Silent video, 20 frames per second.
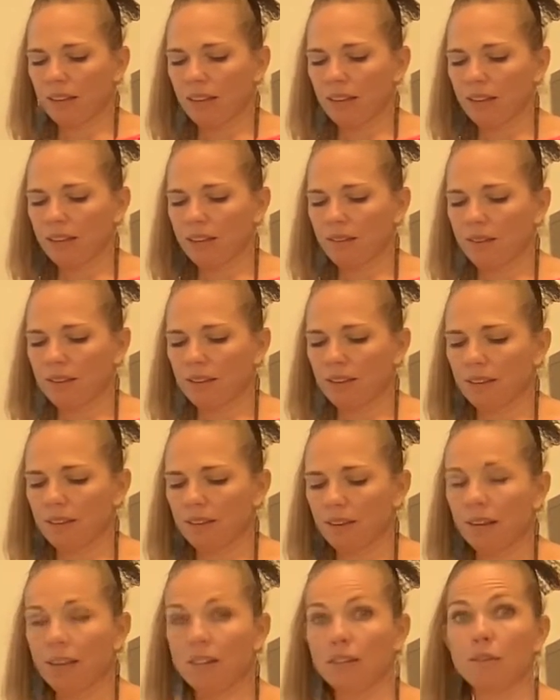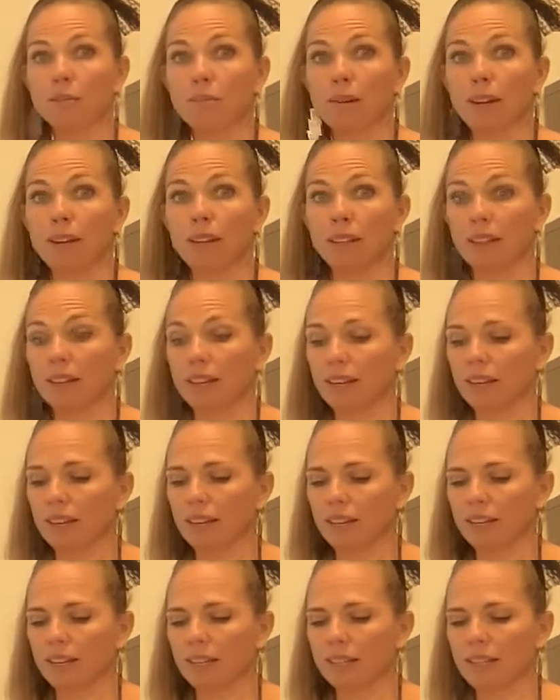And knowing you guys, you're probably
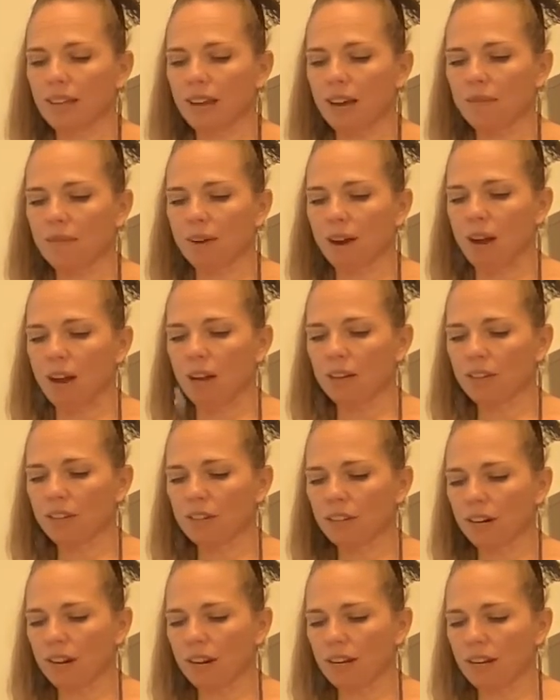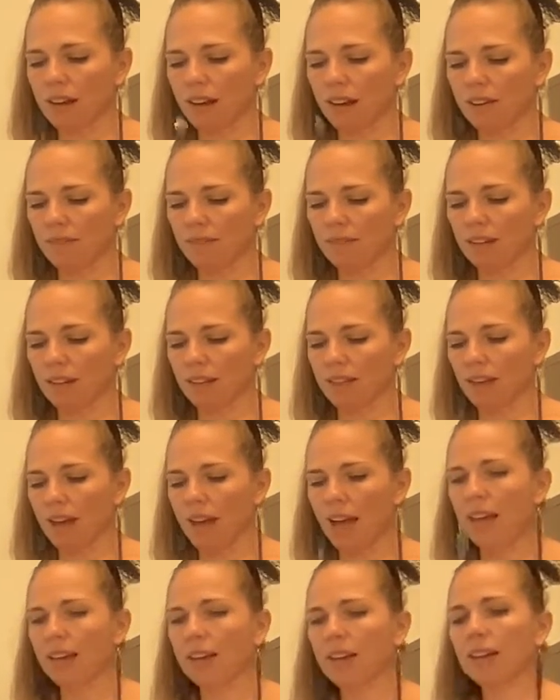thinking, is that wrong? Should I not have done
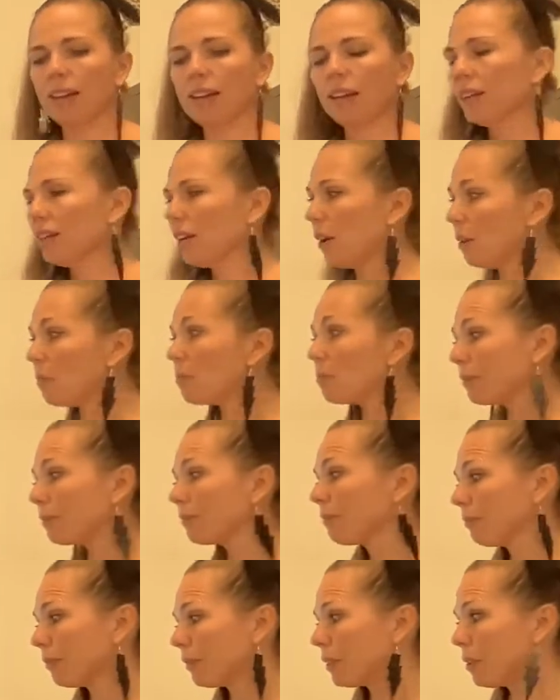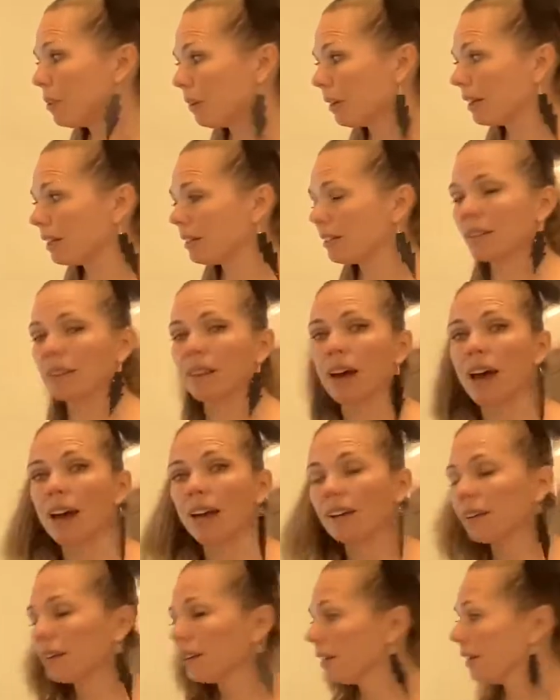that? Nope, you can do
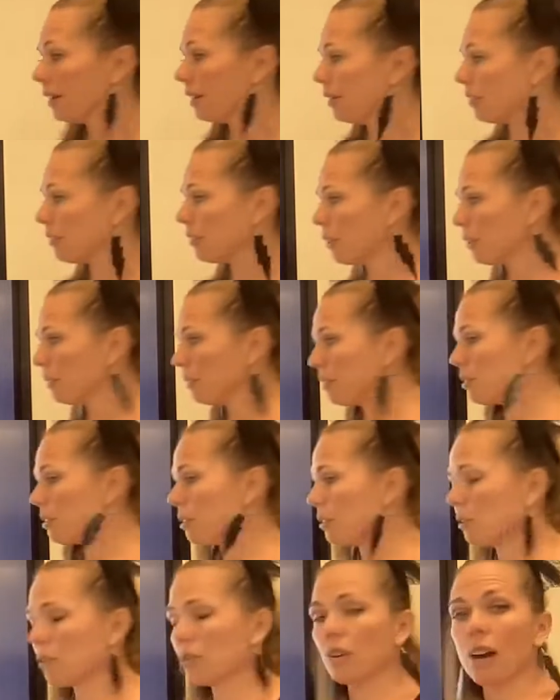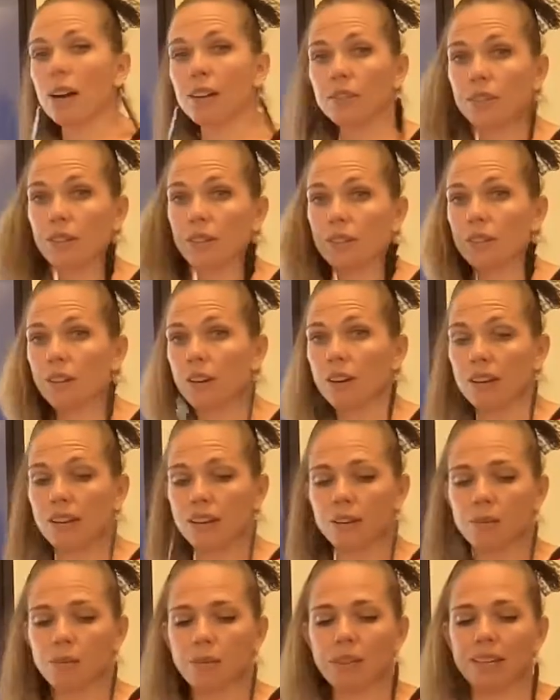that. Those 2 structures are
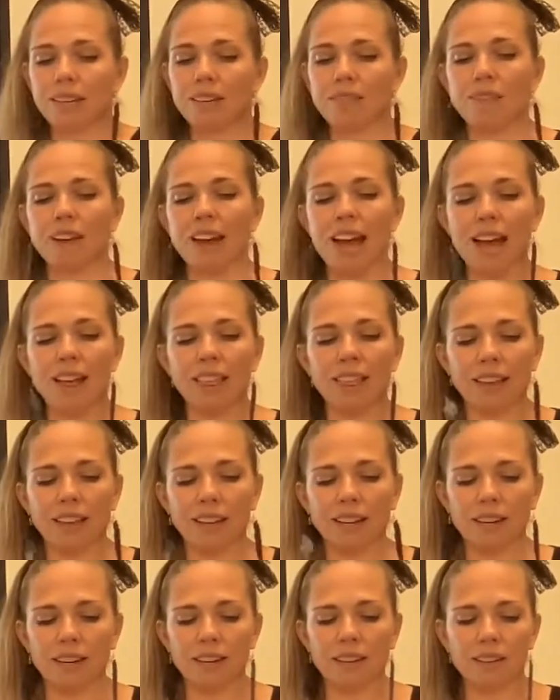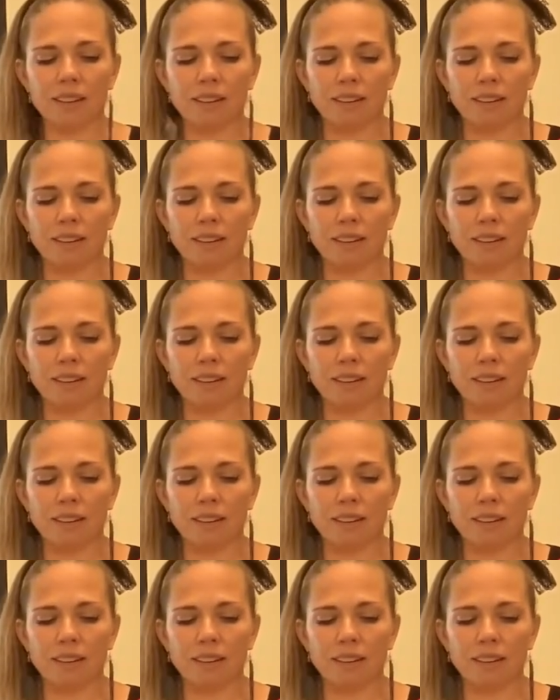equally valid.